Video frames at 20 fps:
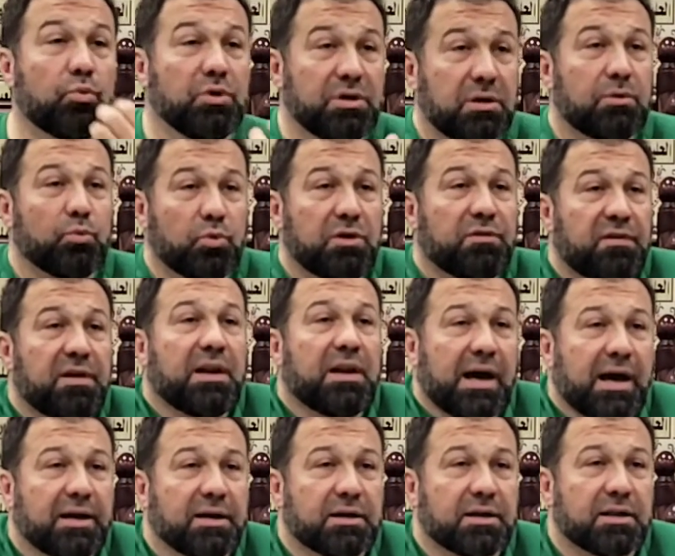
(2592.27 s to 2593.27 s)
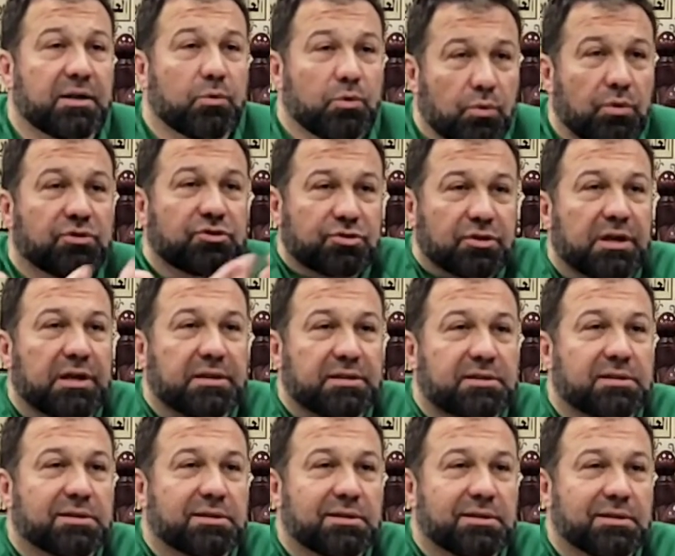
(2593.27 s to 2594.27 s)
We feel hungry. We want to
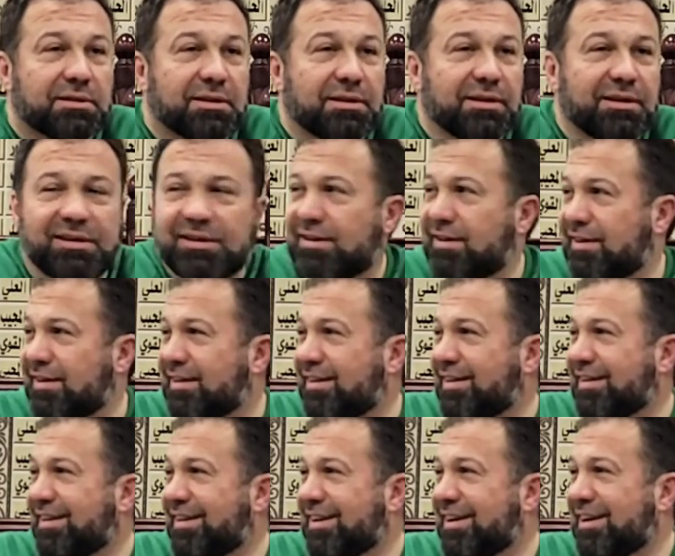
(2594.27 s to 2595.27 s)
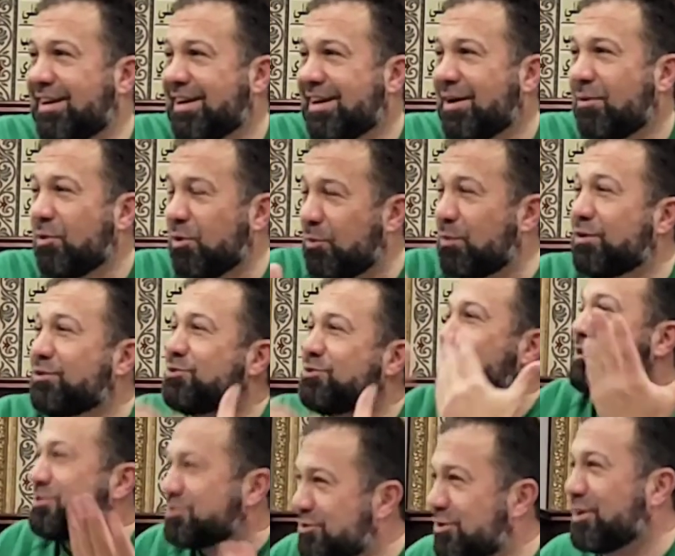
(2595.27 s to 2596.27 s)
eat. We want
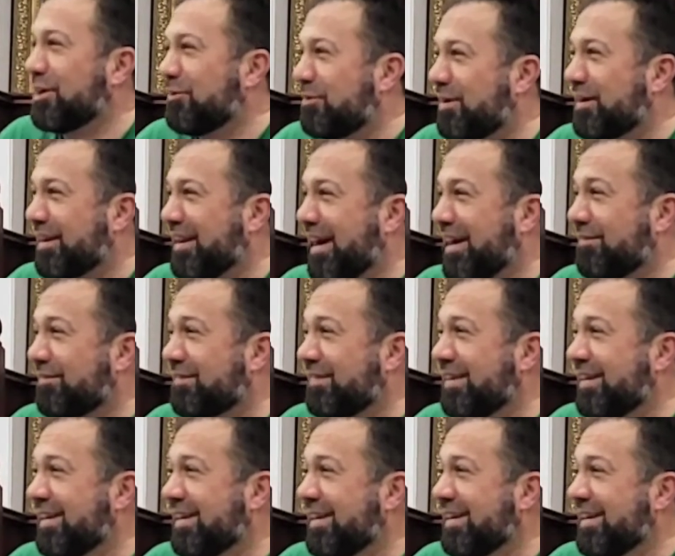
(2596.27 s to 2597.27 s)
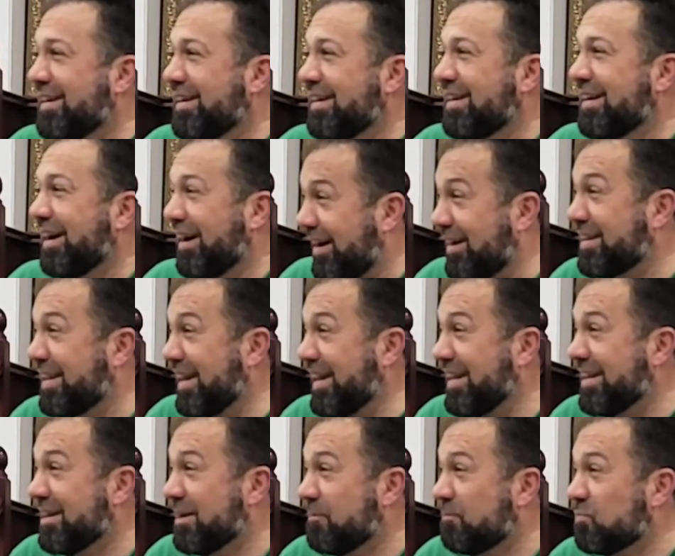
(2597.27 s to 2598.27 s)
to enjoy our life.
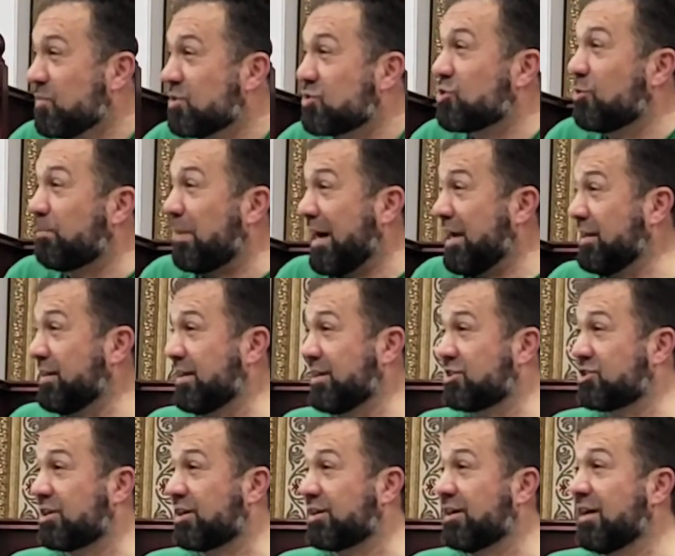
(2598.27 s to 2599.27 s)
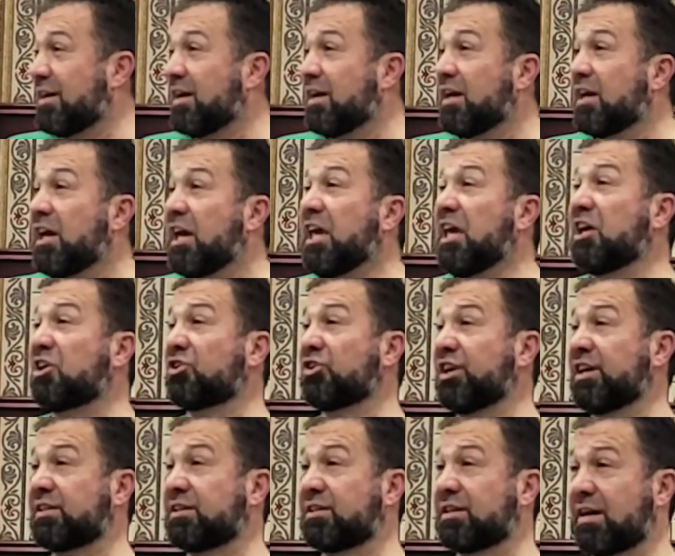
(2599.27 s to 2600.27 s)
Okay? So by nature, He
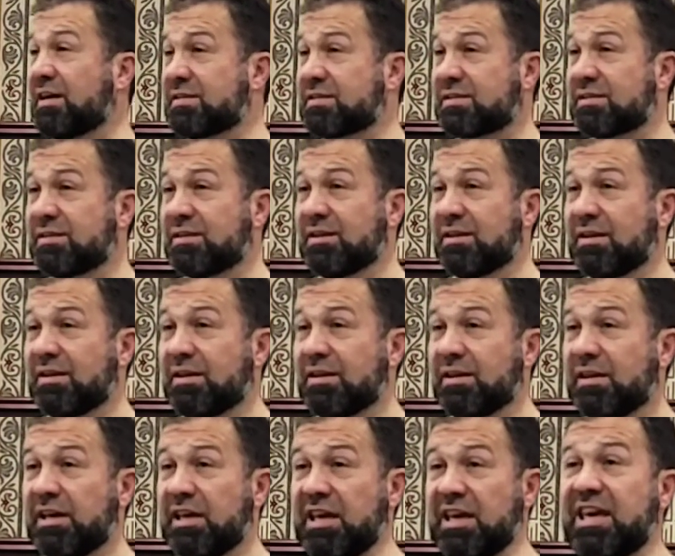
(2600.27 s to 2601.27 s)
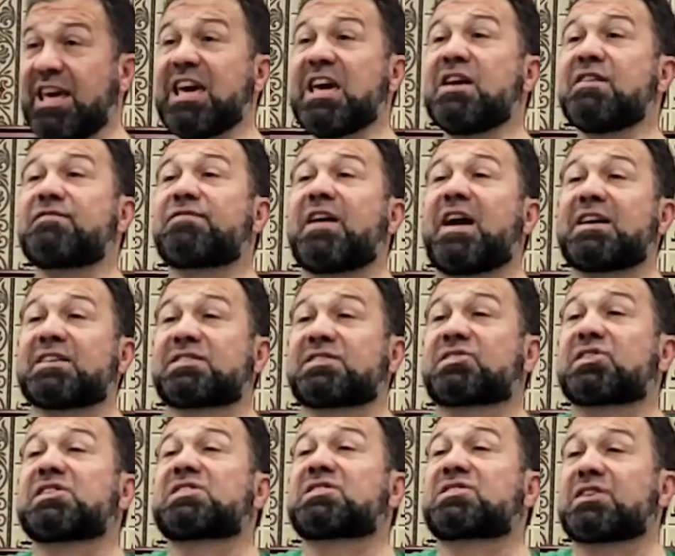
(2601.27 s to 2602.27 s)
created us. He gave
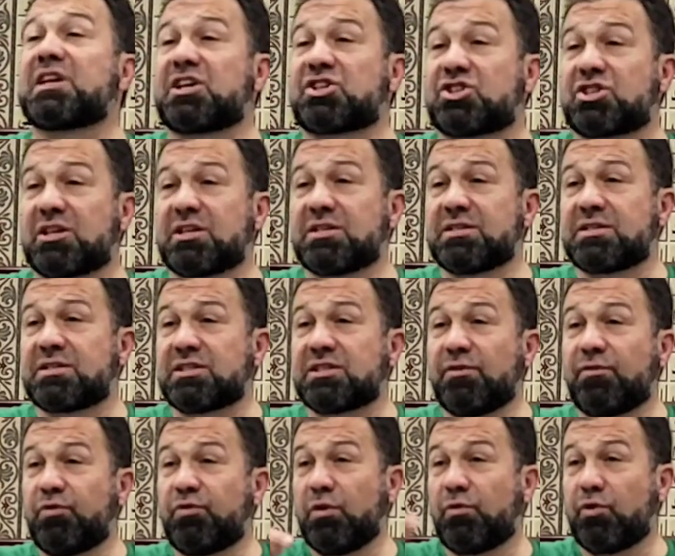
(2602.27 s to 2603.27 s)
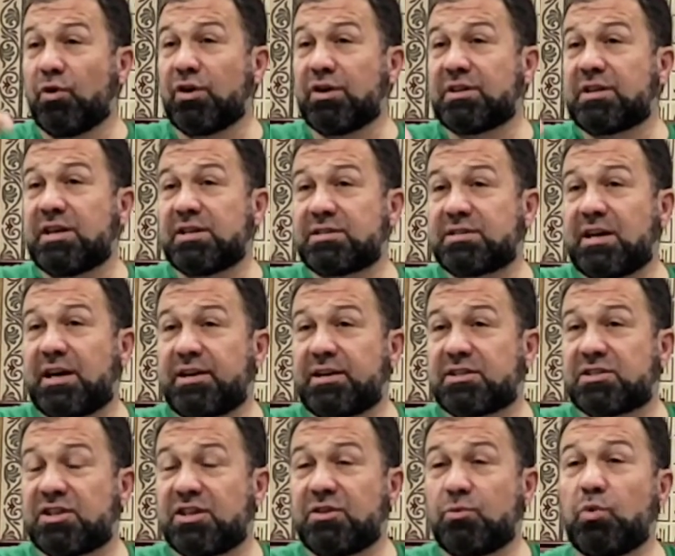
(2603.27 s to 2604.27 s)
us restrictions. If we followed His
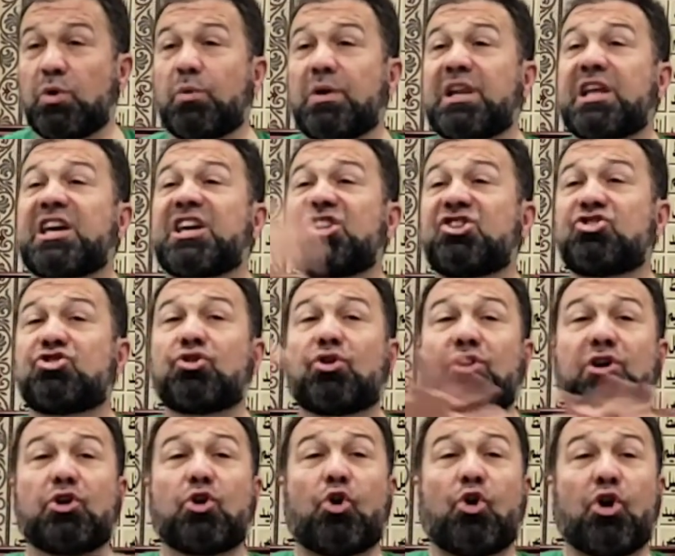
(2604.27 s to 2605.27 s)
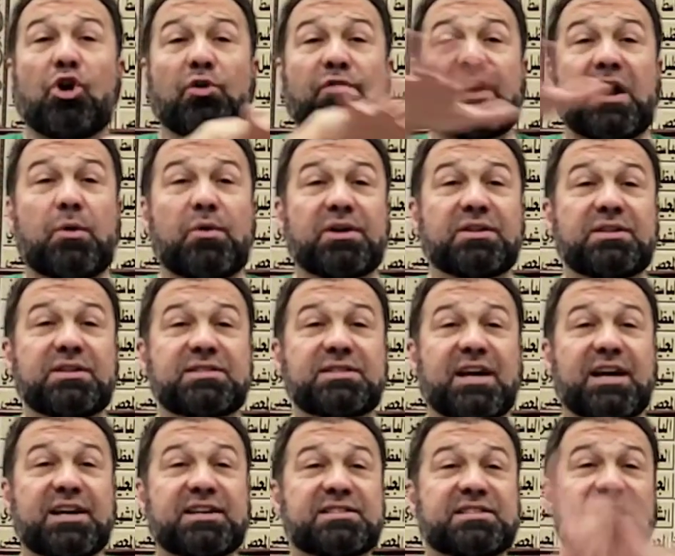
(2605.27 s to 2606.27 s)
direction, we will enjoy all of our
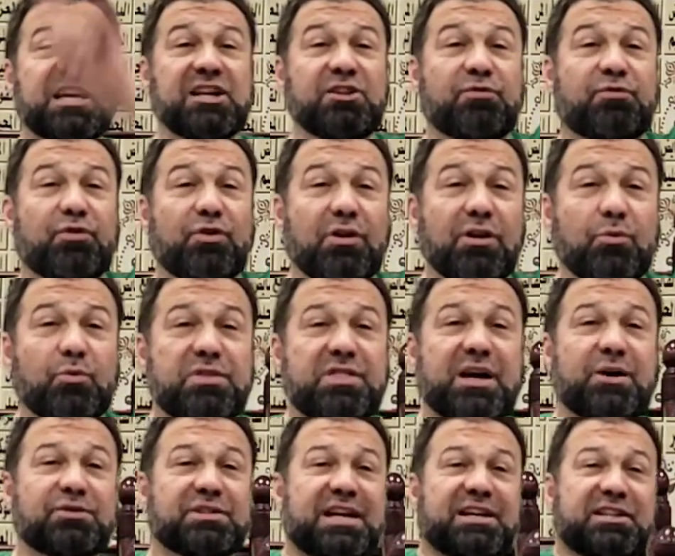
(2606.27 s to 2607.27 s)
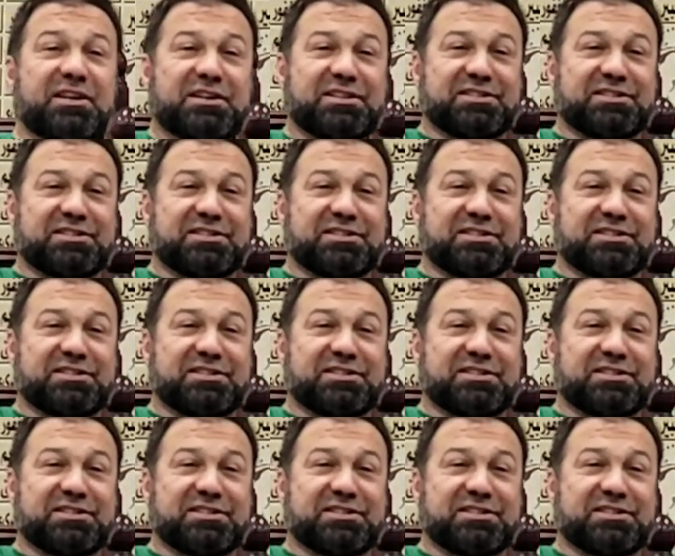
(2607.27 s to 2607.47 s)
desires in full without any